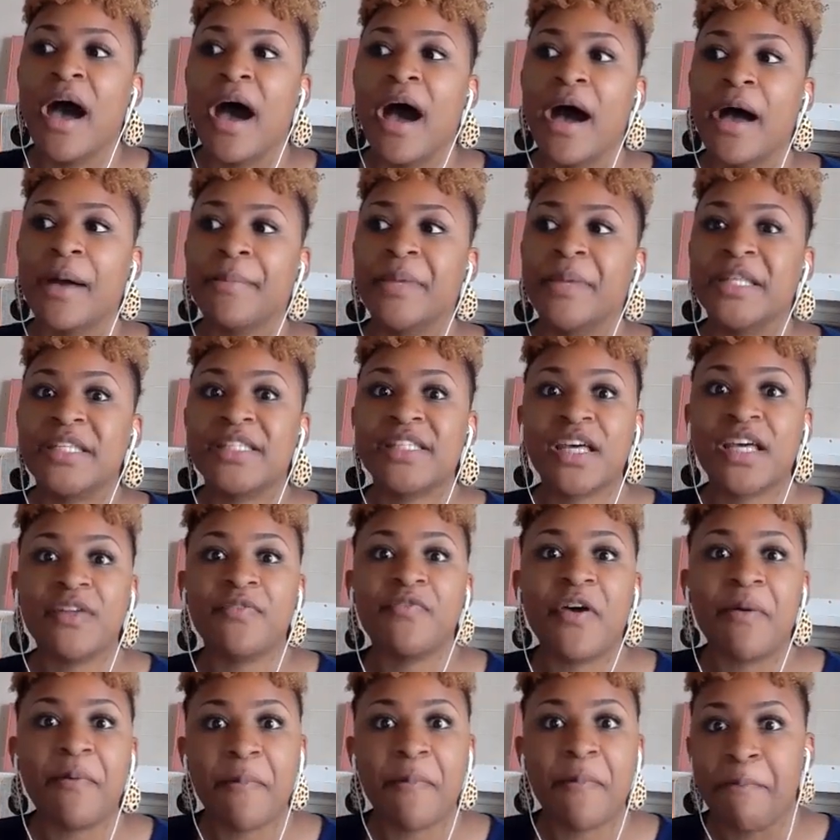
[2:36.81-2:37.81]
um, instead
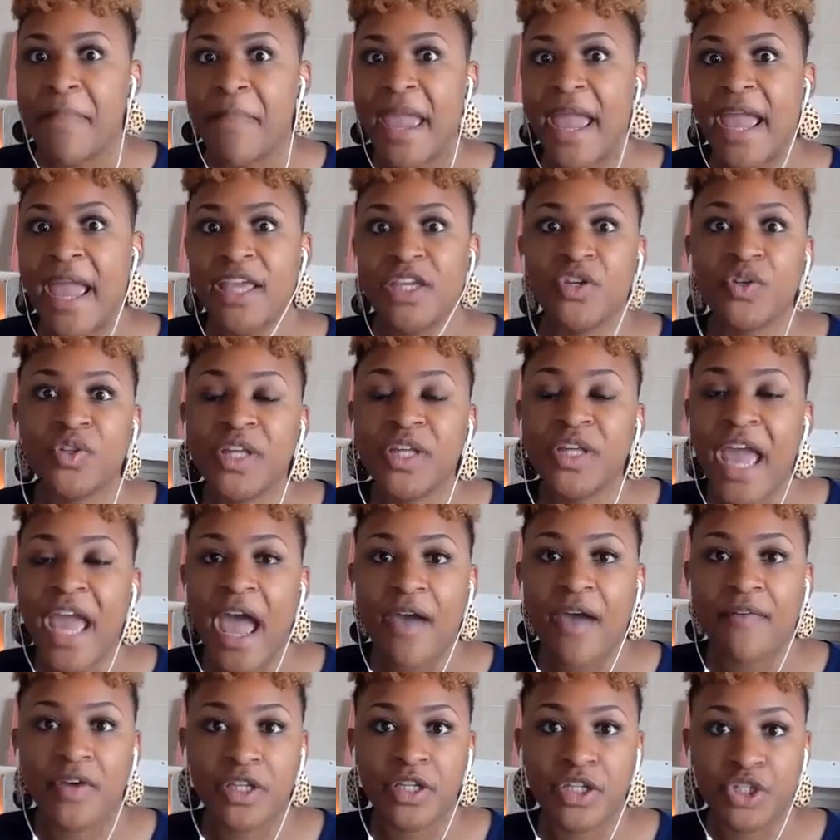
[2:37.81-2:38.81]
of manually
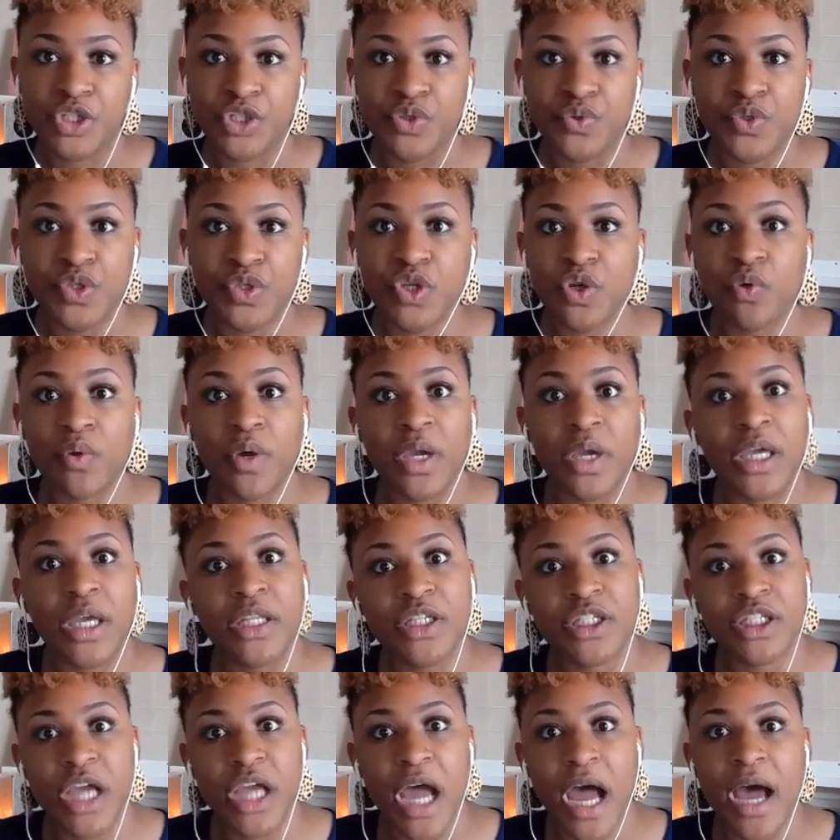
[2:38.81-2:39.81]
having to do
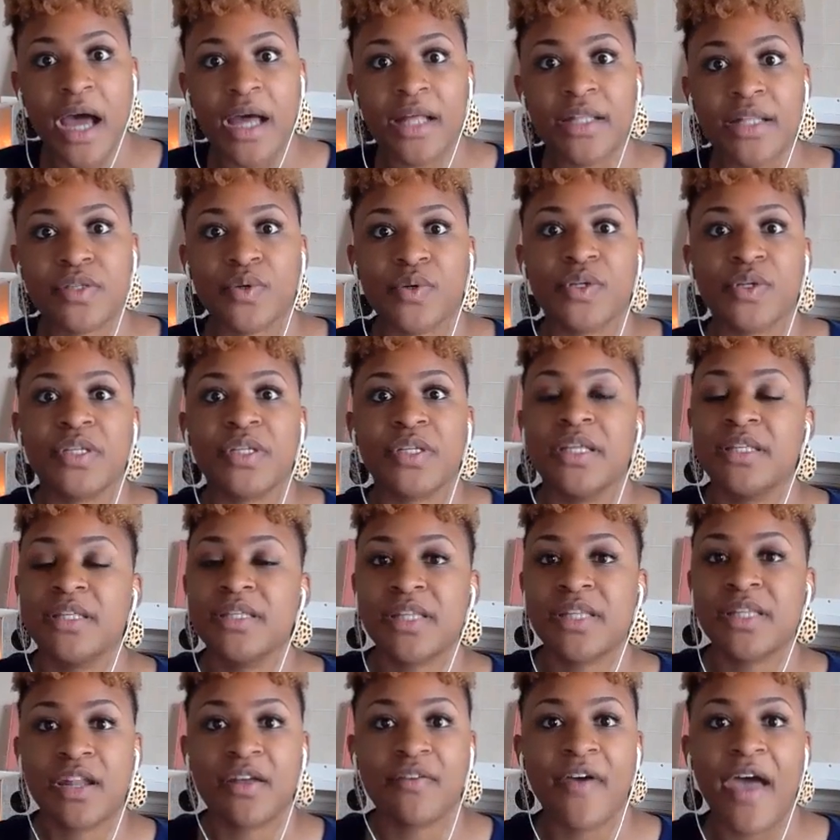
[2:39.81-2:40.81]
screenshots or
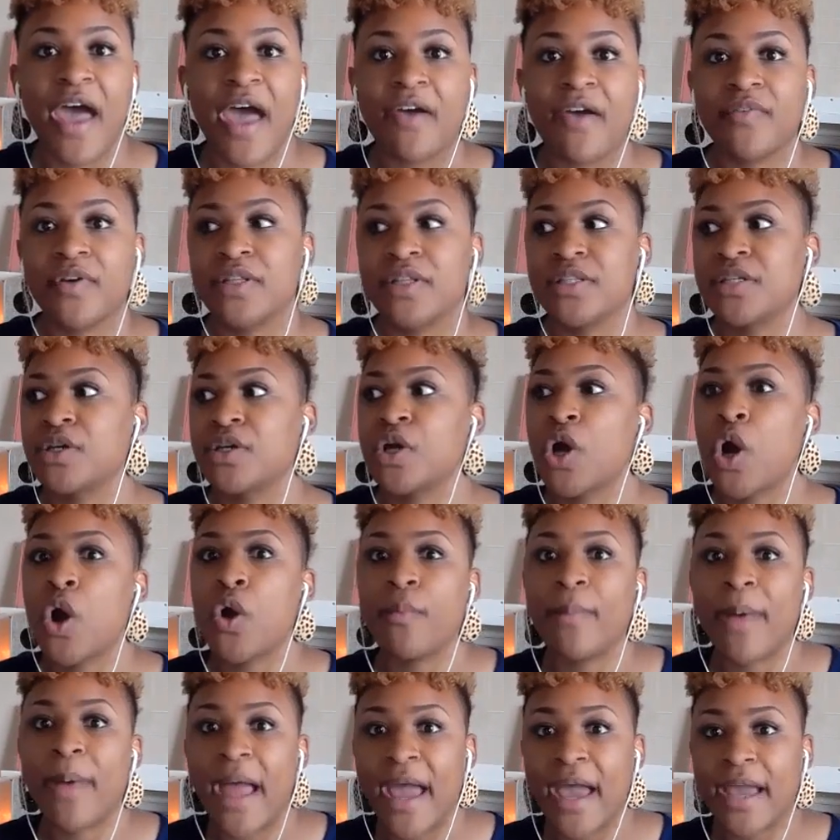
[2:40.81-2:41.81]
instead of having to go
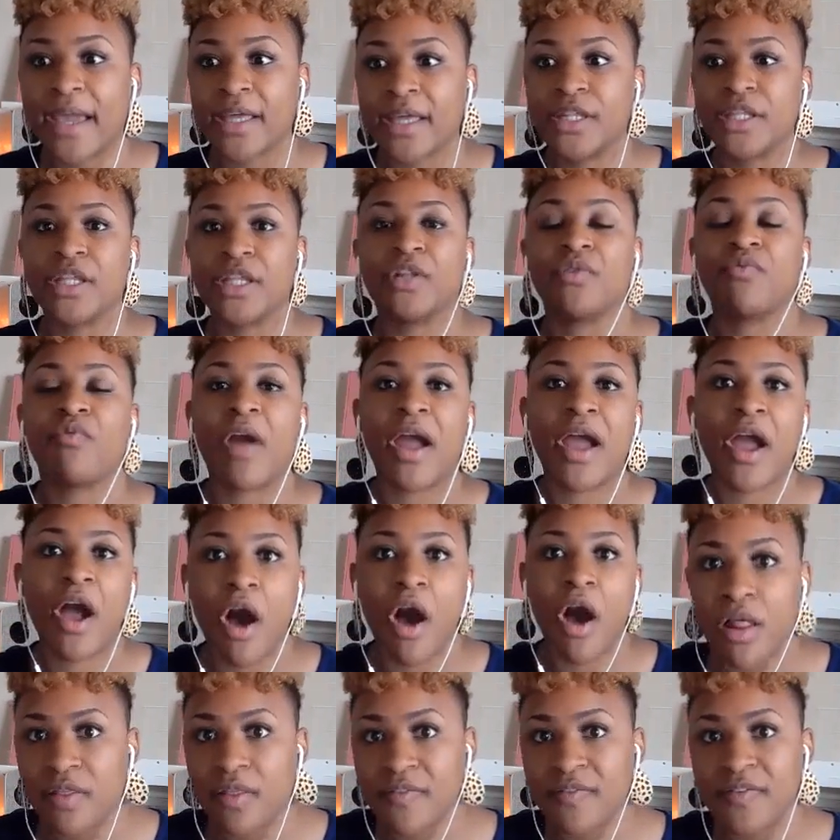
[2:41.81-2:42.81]
back and then write
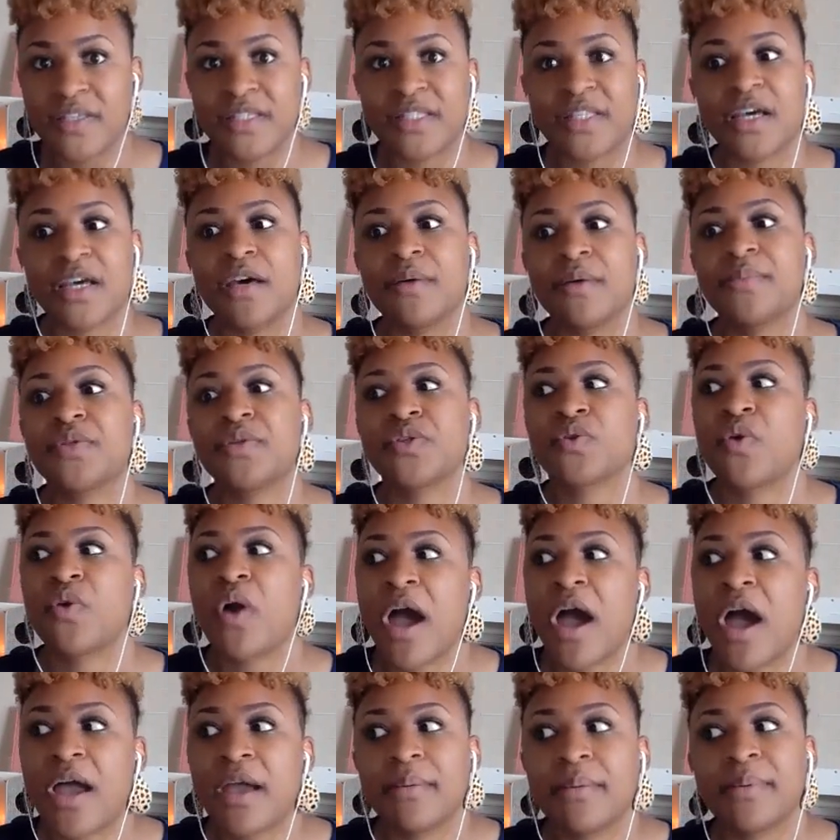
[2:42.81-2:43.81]
all of the steps,
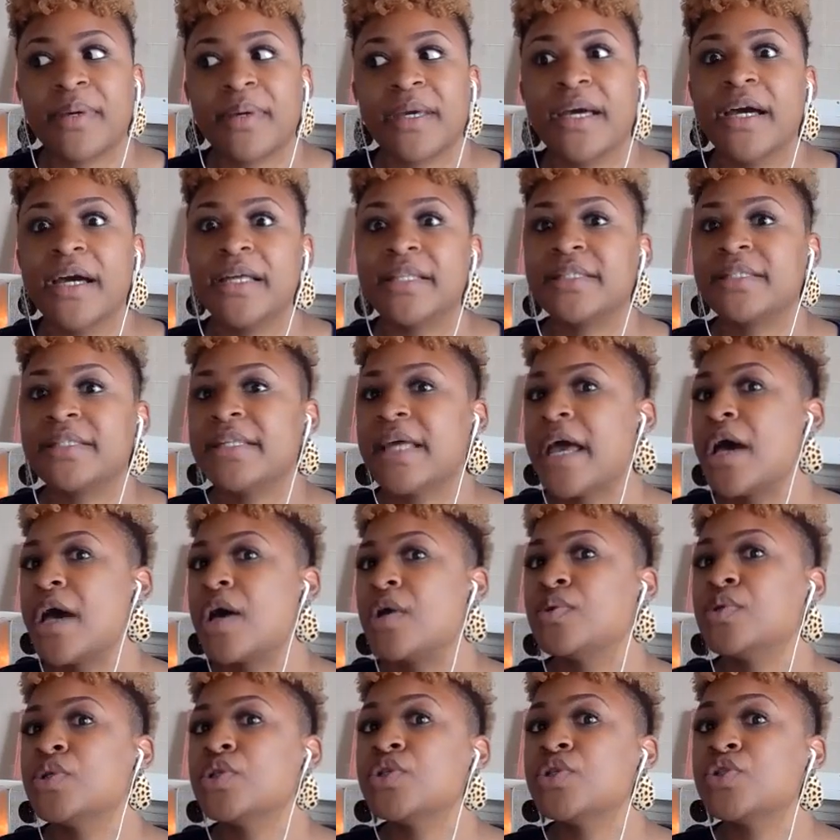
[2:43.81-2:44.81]
Scribe cuts
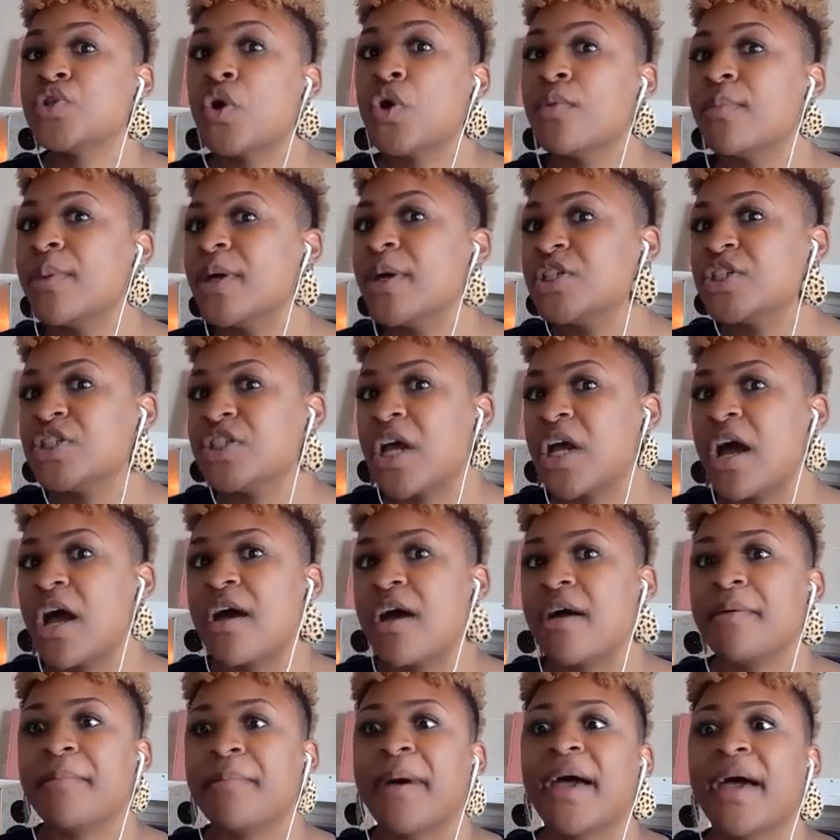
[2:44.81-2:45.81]
down so much
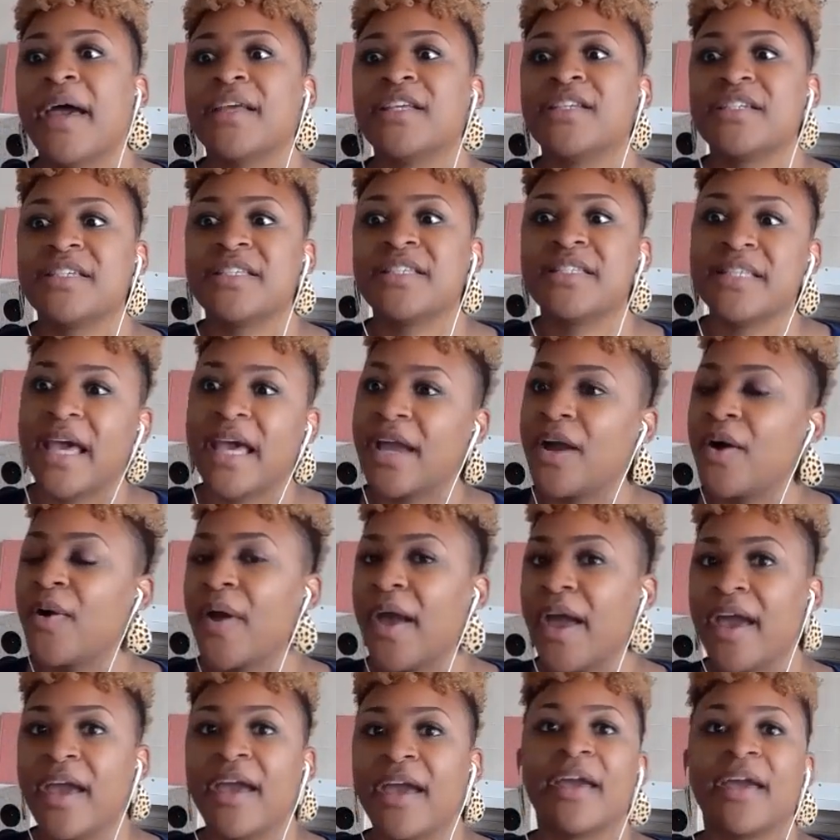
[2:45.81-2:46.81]
time by just saying,
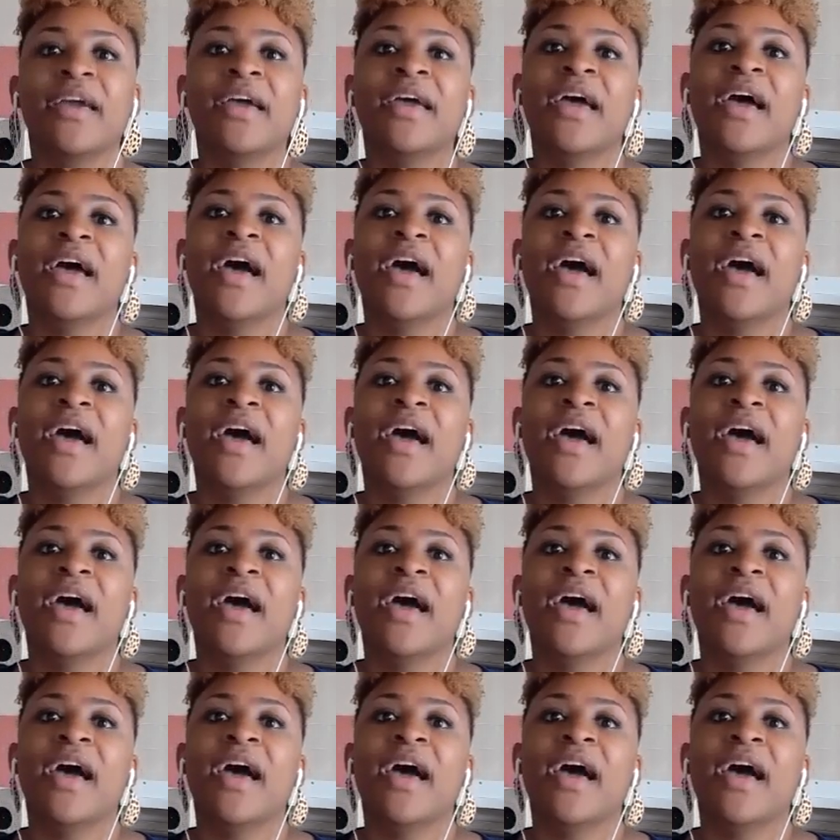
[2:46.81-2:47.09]
okay,